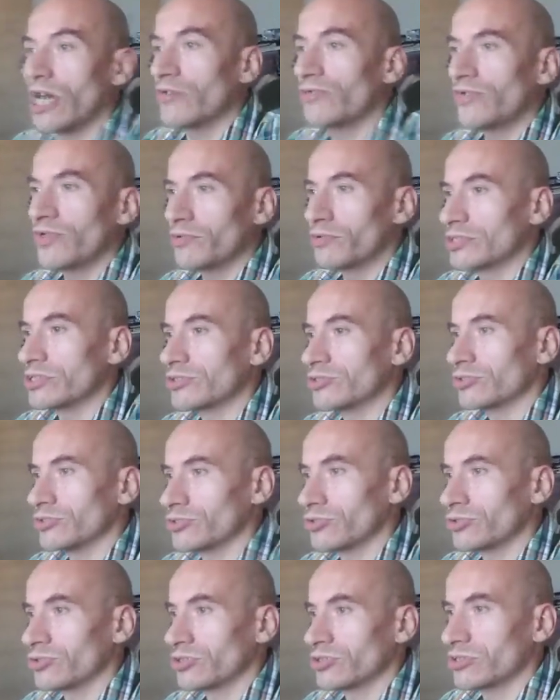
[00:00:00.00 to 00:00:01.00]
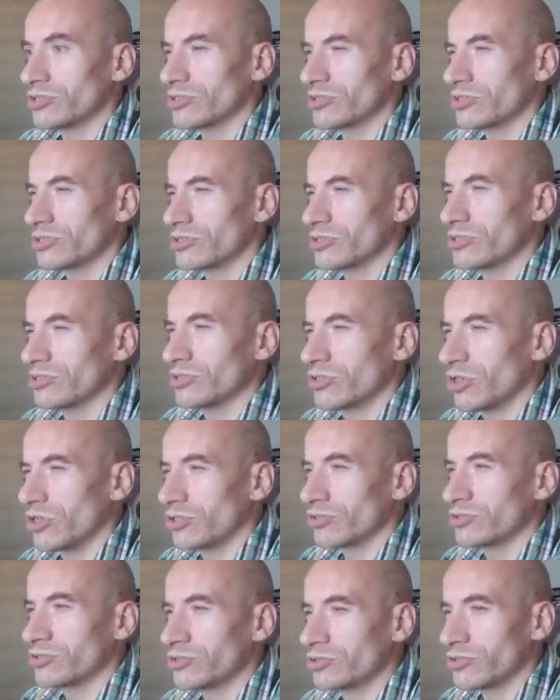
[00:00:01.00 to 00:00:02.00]
I've always chose
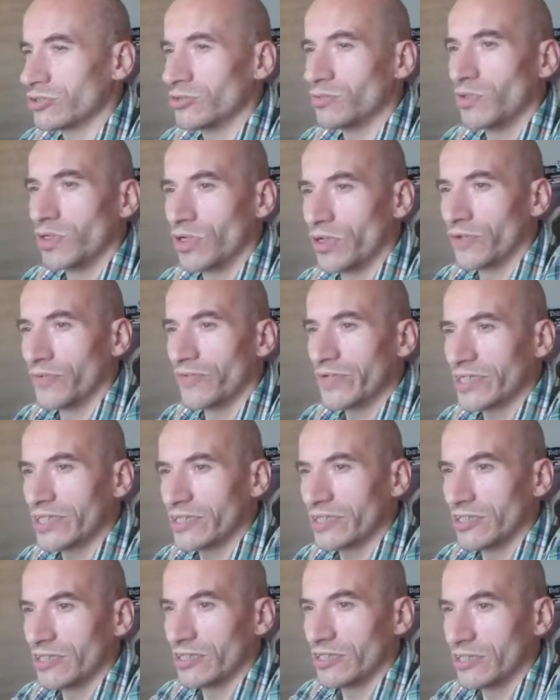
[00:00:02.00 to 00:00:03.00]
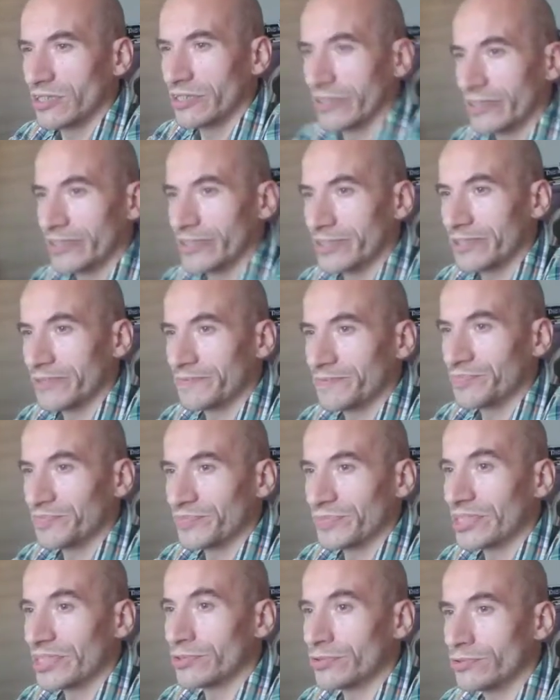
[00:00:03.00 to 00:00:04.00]
costume of a king
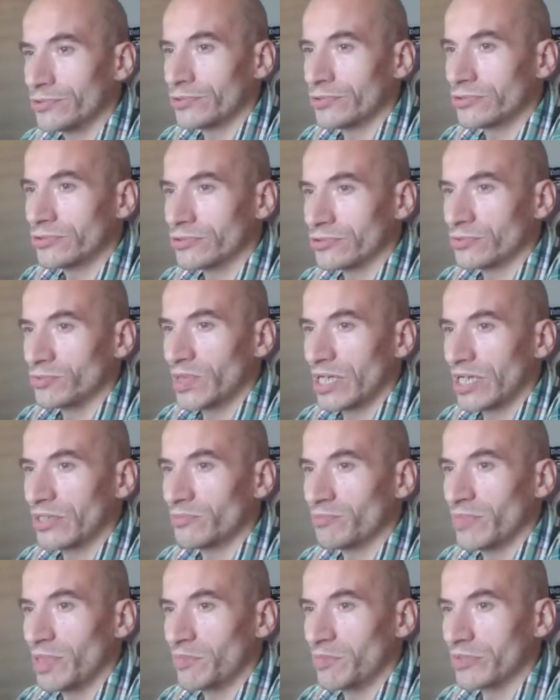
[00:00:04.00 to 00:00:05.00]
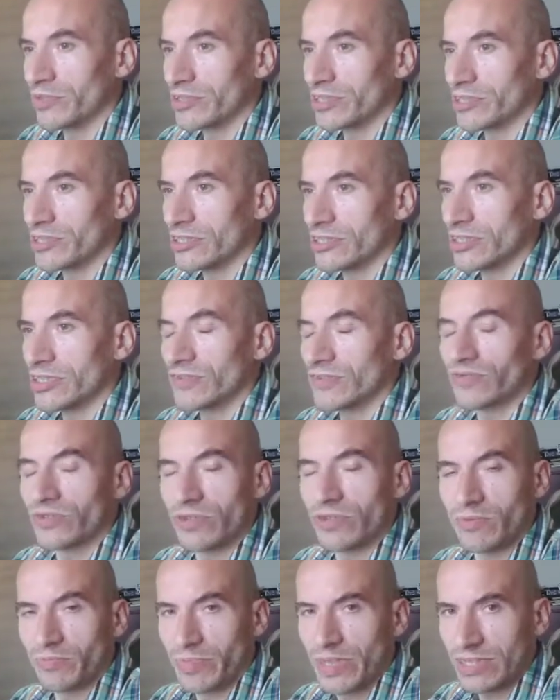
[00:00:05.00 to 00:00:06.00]
due to my memories
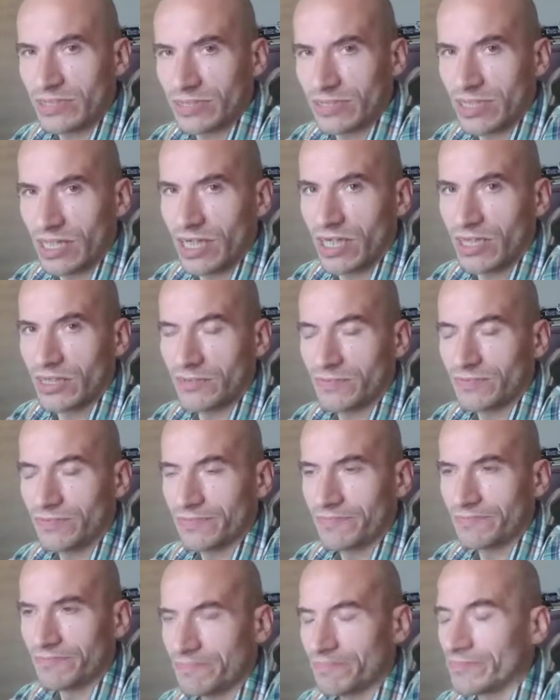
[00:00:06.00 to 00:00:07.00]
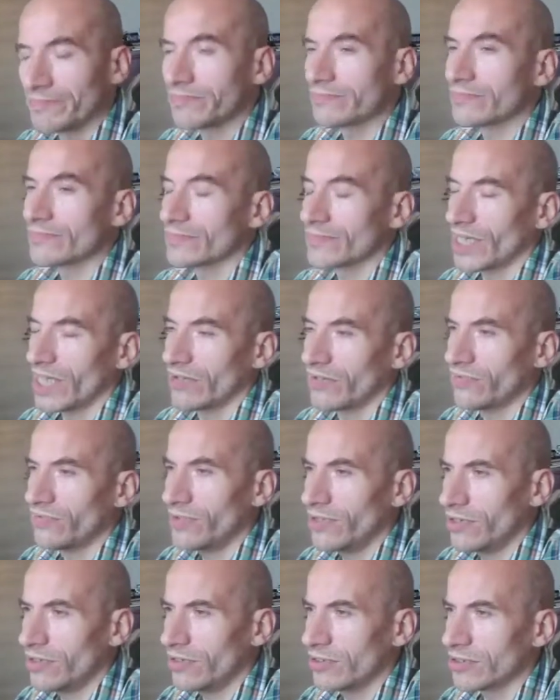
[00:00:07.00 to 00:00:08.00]
from past life.
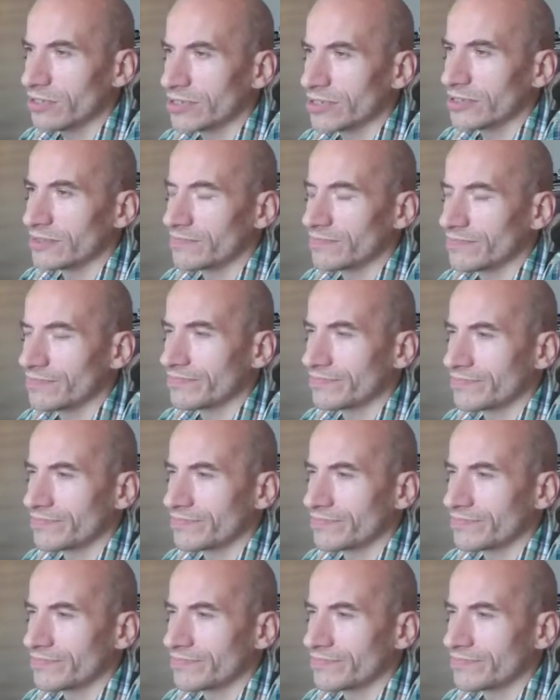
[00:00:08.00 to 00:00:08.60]
Fox.